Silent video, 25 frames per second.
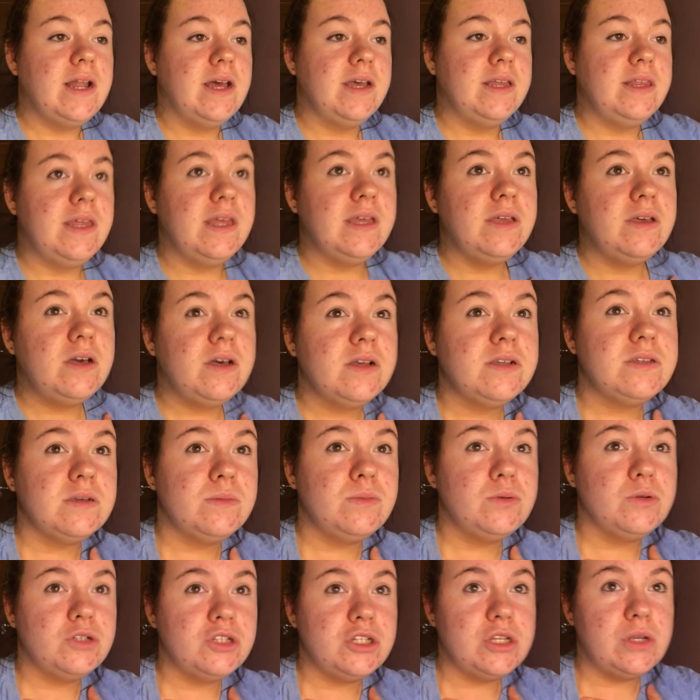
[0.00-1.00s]
I think because I
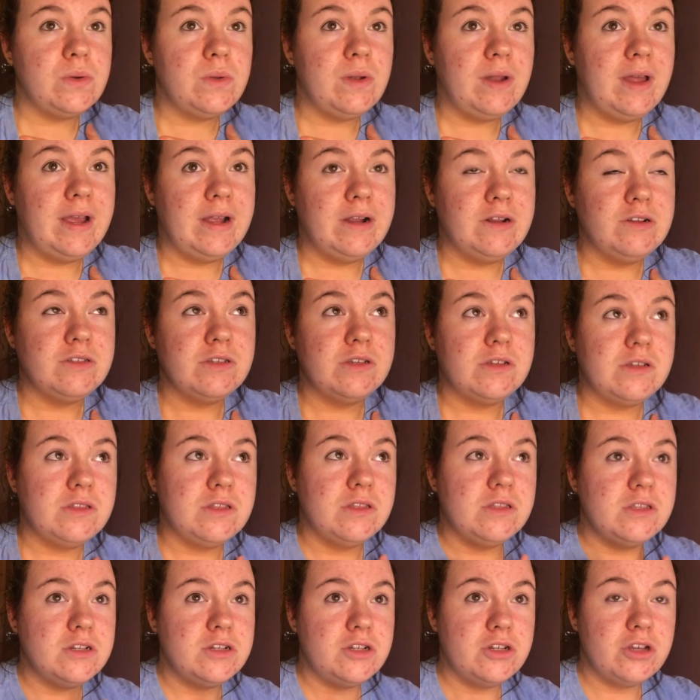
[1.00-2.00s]
put 2 layers
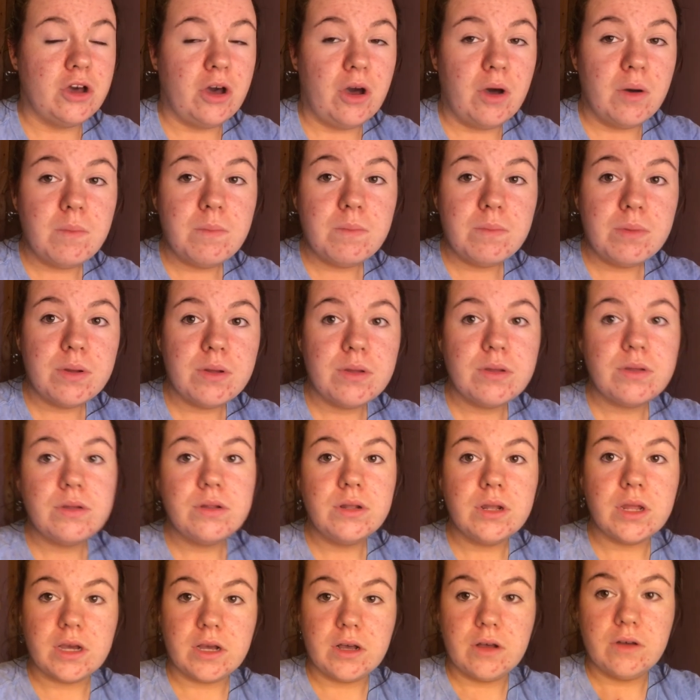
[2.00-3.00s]
on the top,
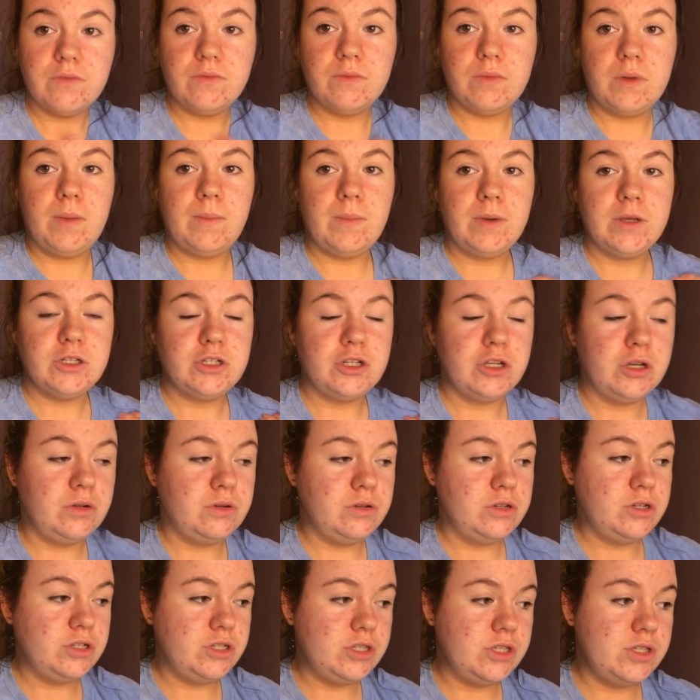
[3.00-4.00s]
like on my
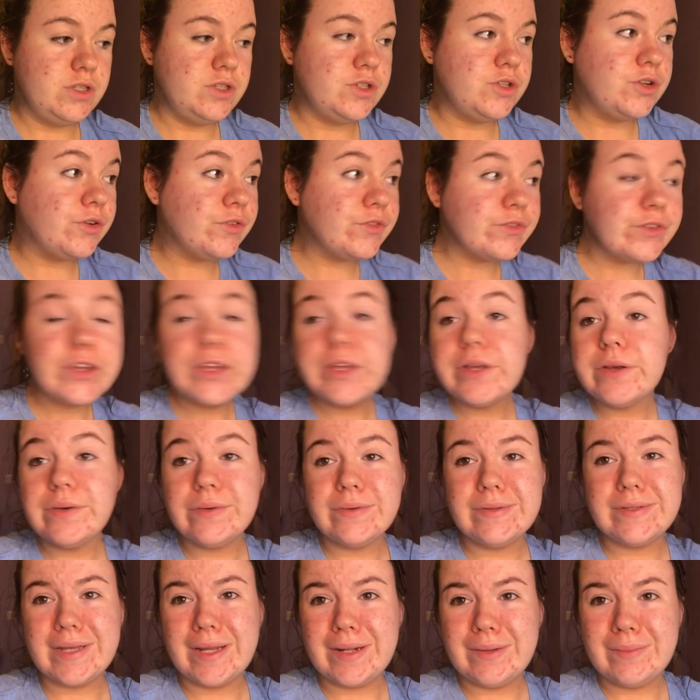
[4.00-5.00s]
shoulders and stuff, it
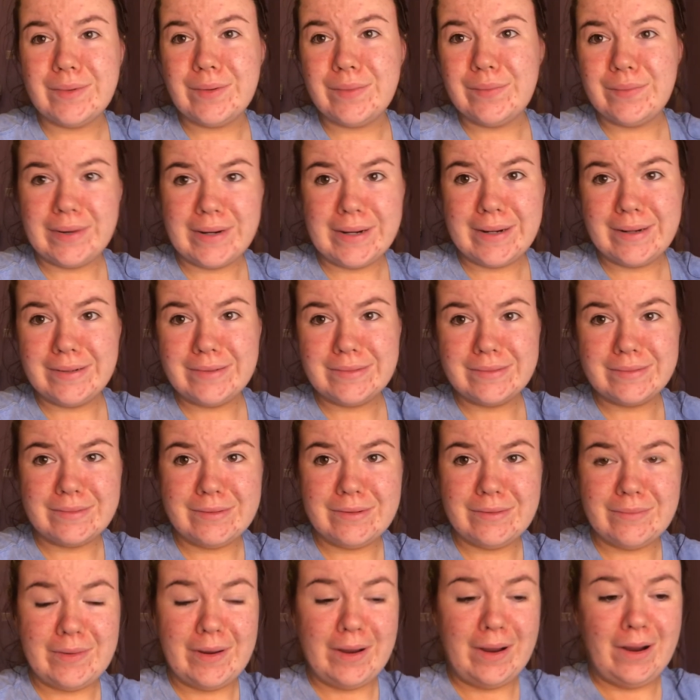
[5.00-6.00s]
was getting a bit weird under
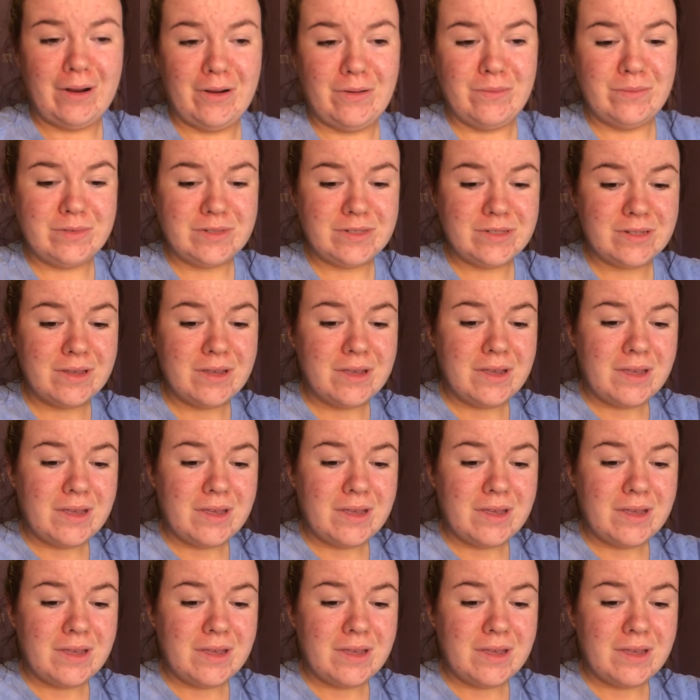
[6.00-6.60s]
my arms,